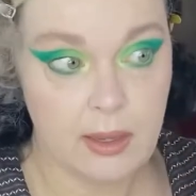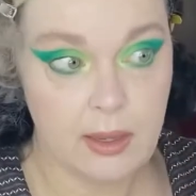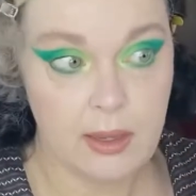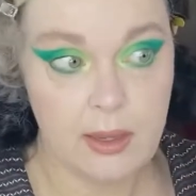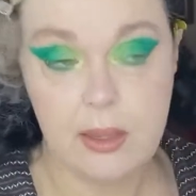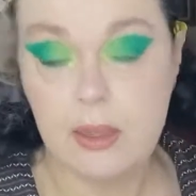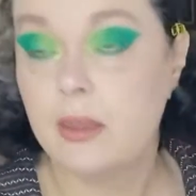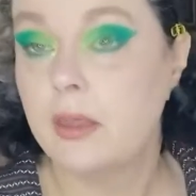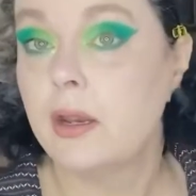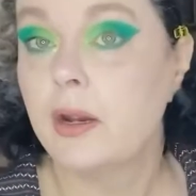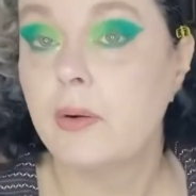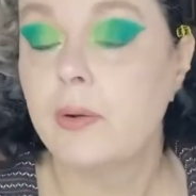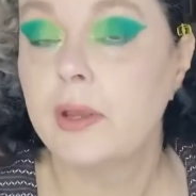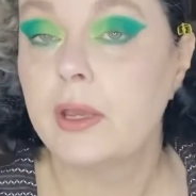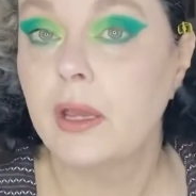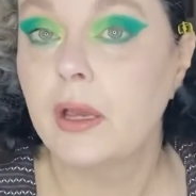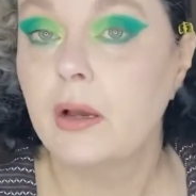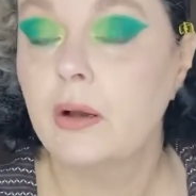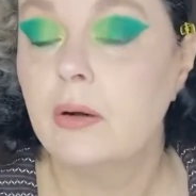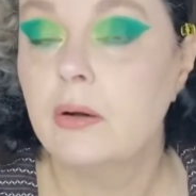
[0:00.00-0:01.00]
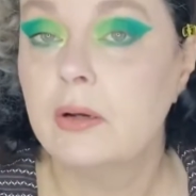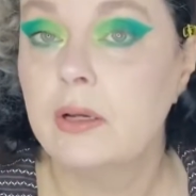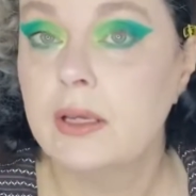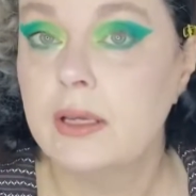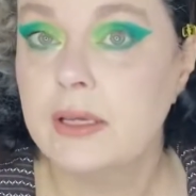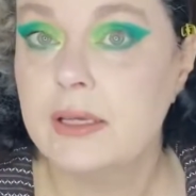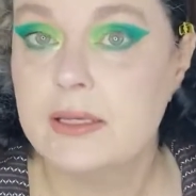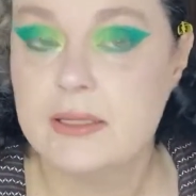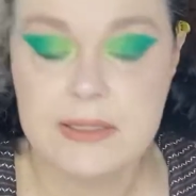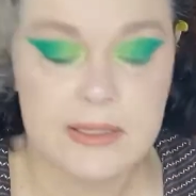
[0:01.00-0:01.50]
There we go,
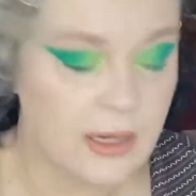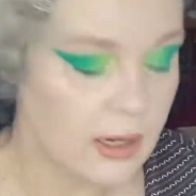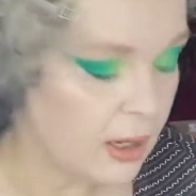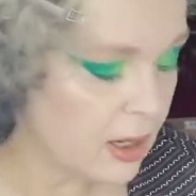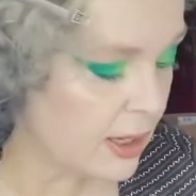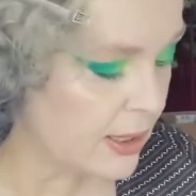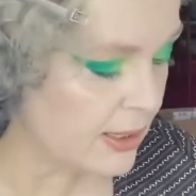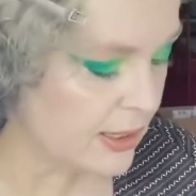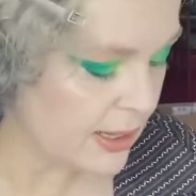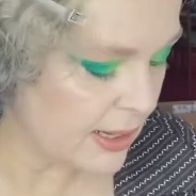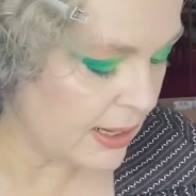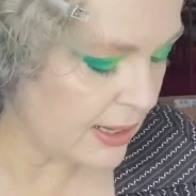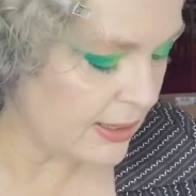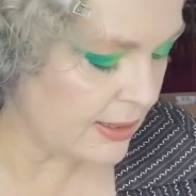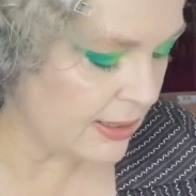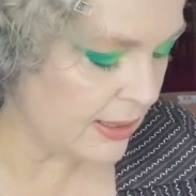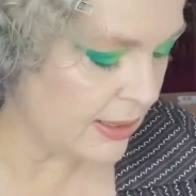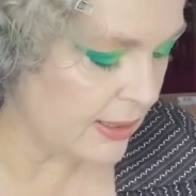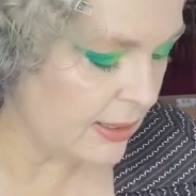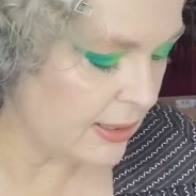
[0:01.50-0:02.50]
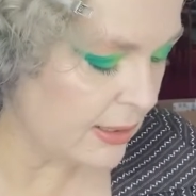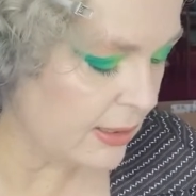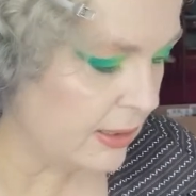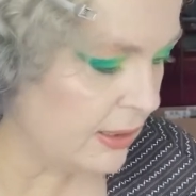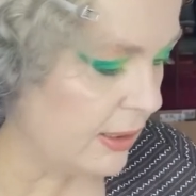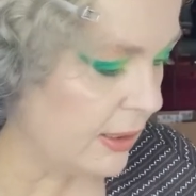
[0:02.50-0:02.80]
easy on. And then